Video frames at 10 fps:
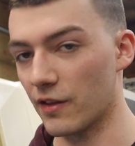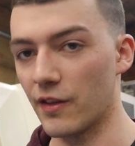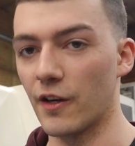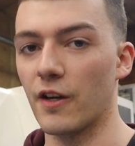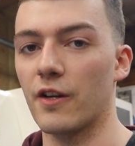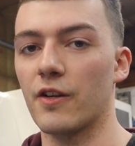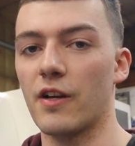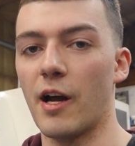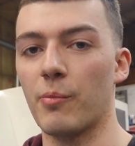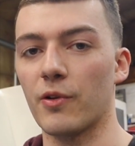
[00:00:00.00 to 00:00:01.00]

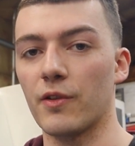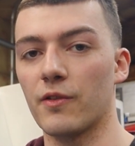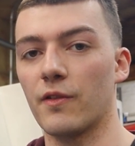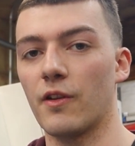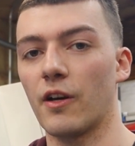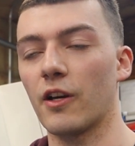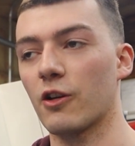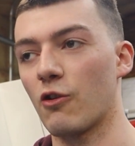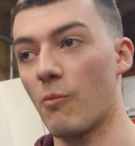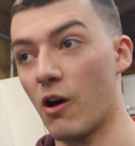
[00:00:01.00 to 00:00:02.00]
I put
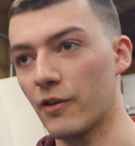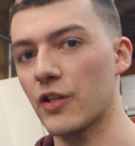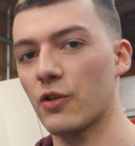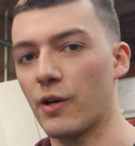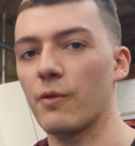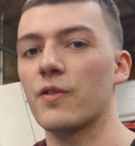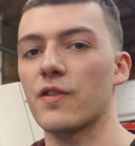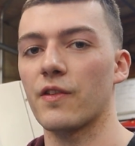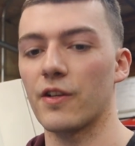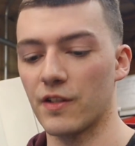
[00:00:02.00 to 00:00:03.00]
chromoly square ones
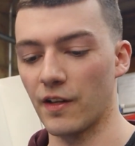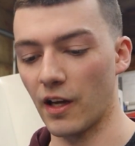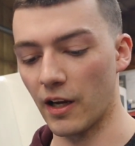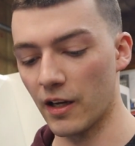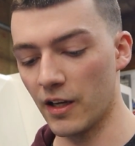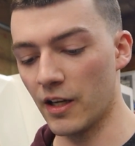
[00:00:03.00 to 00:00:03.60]
in there today,